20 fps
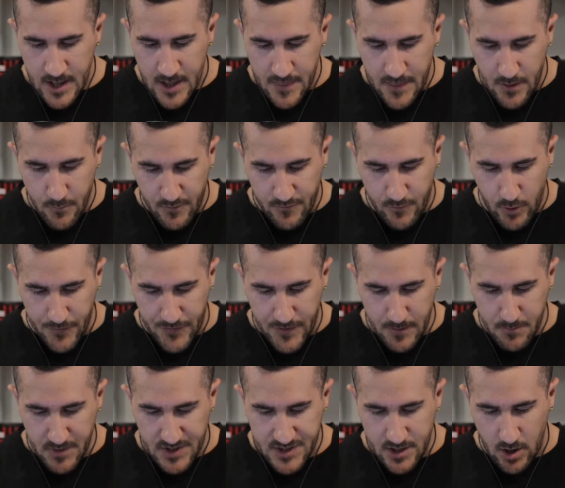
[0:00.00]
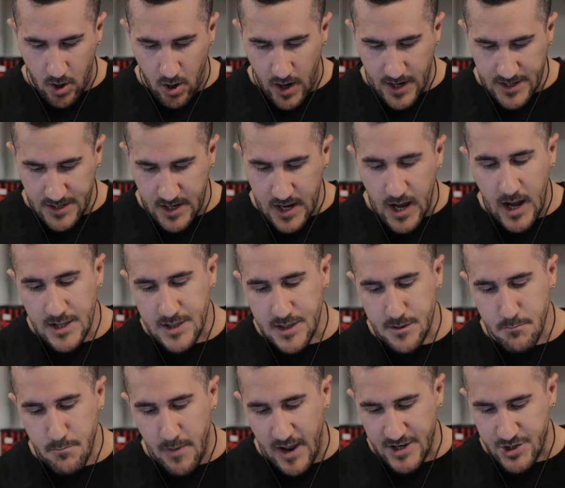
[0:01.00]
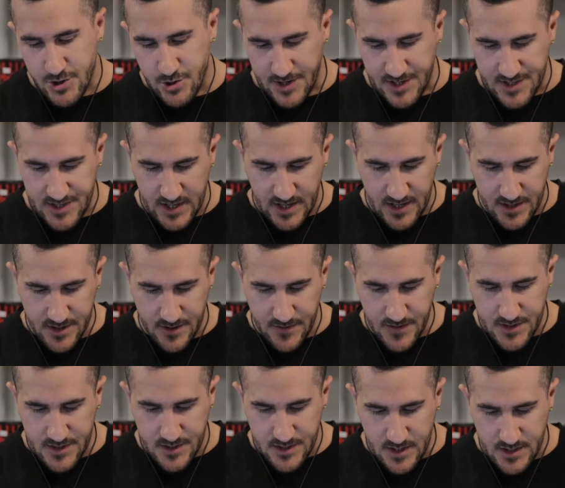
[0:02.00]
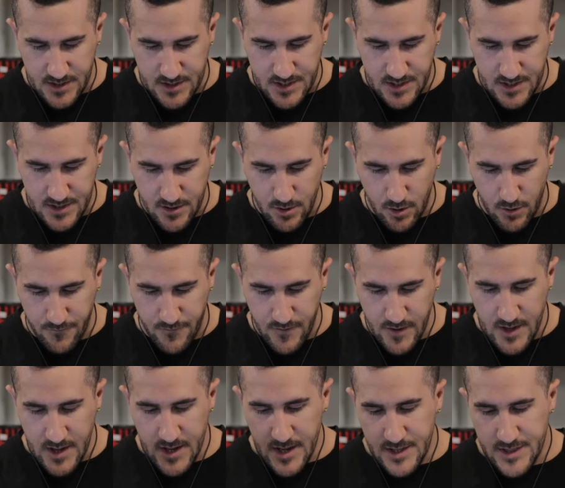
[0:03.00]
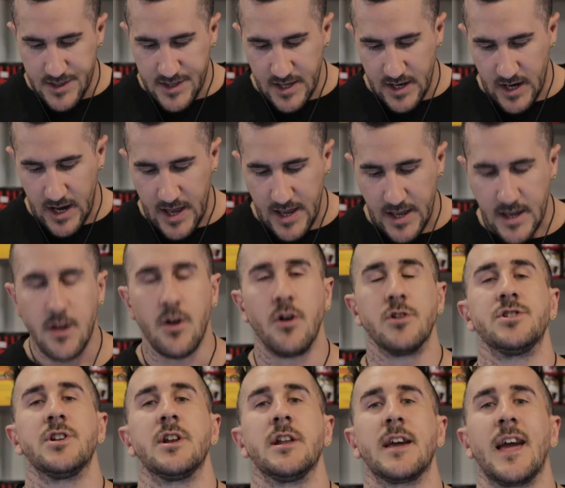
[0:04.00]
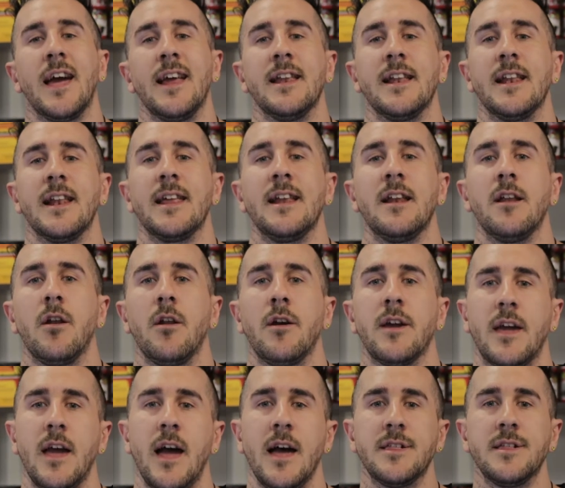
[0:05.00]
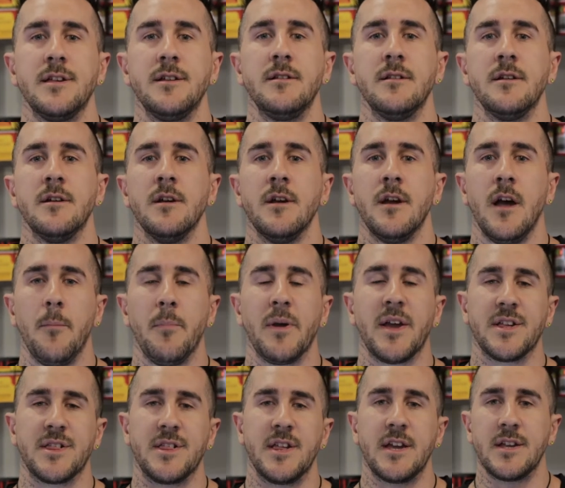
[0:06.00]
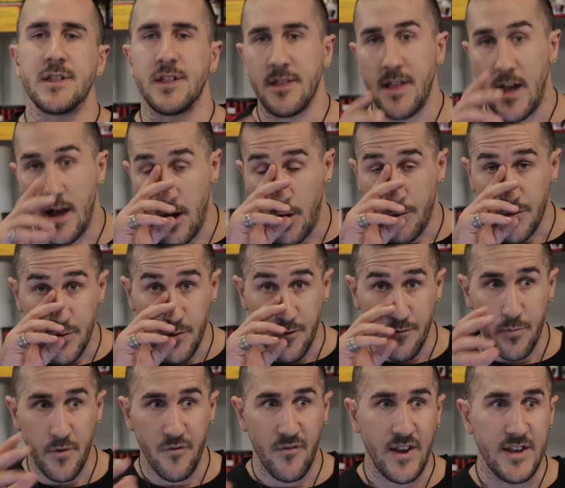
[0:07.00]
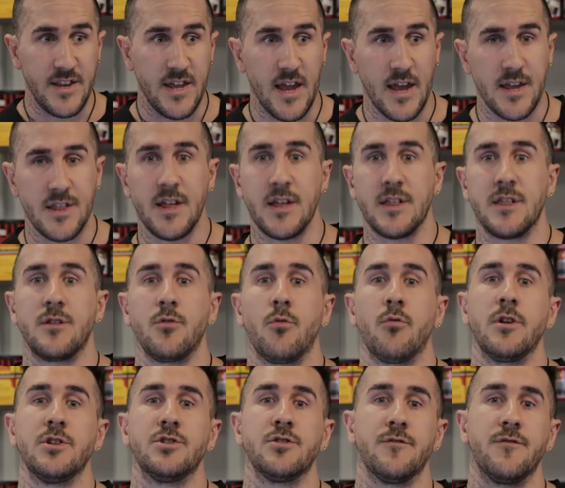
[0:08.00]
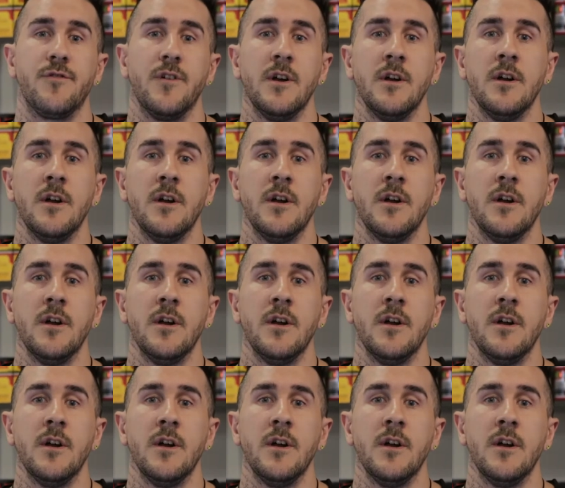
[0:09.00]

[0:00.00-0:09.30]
Then we've got the Mr. Hyde Cutz matrix here. So this consists of CLA, conjugated linoleic acid, omega-6, so that helps with preventing excess storage of